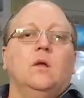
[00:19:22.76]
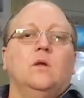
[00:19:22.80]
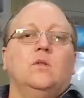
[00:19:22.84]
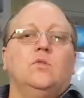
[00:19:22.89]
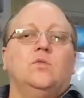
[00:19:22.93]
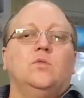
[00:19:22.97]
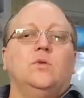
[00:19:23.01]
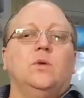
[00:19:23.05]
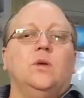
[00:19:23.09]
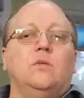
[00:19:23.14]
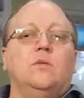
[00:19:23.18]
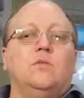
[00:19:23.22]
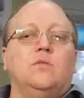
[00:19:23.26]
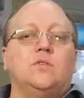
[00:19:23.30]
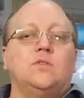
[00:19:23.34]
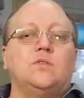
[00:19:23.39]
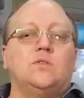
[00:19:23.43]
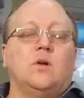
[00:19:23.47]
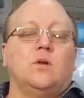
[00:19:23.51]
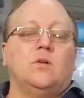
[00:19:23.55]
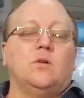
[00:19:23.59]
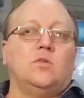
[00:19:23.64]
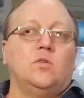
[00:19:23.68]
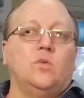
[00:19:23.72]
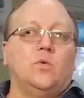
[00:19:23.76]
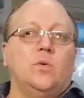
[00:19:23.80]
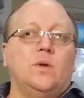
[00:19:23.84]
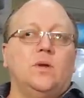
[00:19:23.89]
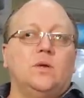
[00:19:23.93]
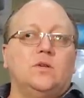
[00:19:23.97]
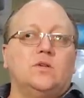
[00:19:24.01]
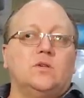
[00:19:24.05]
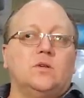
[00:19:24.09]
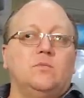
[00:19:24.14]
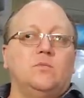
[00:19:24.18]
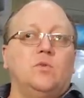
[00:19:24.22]
to even start
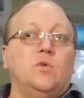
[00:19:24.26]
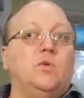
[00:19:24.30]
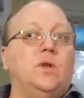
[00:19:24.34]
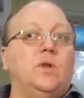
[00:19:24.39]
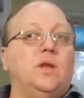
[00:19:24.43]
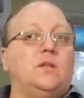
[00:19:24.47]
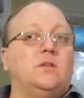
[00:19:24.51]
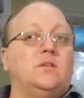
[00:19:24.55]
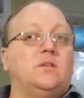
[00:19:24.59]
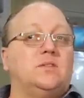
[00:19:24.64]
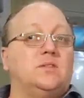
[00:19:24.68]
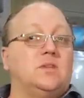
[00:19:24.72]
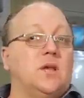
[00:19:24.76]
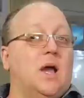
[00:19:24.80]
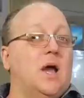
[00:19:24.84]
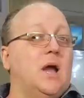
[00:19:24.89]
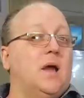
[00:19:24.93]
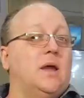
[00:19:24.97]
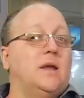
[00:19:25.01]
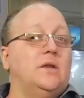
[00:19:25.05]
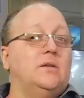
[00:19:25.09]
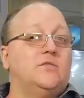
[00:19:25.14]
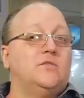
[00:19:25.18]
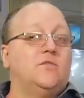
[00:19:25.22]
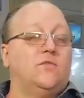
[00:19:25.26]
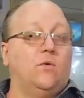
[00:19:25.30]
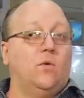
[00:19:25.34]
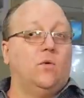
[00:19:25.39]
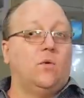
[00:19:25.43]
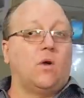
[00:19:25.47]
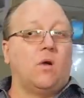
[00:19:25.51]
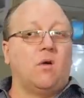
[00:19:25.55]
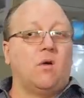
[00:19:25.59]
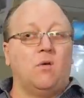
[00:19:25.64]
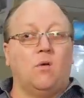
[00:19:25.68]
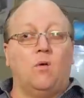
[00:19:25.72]
doing some unique designs
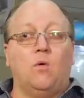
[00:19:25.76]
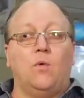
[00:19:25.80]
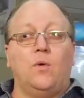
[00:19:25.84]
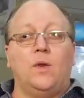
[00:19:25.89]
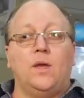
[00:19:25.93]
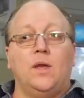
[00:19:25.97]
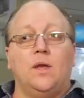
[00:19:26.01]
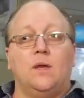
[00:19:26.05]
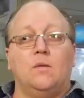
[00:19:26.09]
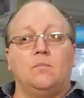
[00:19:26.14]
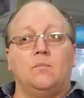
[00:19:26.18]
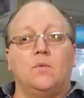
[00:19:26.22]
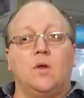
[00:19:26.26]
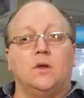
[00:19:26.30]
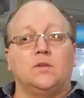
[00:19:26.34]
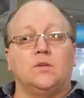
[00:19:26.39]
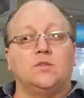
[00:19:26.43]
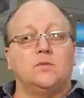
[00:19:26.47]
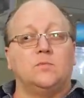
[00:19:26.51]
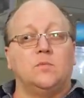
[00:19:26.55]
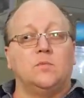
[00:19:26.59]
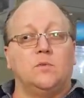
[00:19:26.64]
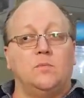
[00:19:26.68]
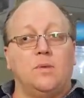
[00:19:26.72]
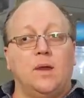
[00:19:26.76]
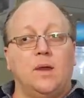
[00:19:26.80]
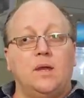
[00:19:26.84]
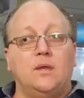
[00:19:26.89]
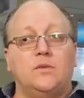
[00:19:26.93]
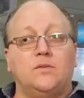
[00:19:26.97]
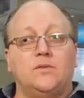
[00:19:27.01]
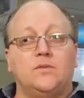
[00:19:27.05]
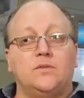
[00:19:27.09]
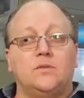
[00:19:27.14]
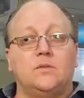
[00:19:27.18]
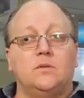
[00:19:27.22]
for our OEM customer
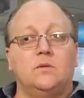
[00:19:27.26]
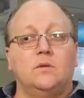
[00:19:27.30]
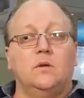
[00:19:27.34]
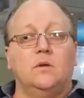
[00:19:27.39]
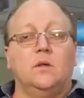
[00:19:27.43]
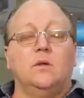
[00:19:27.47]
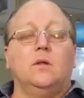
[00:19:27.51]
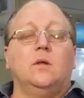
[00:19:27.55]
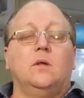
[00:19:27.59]
base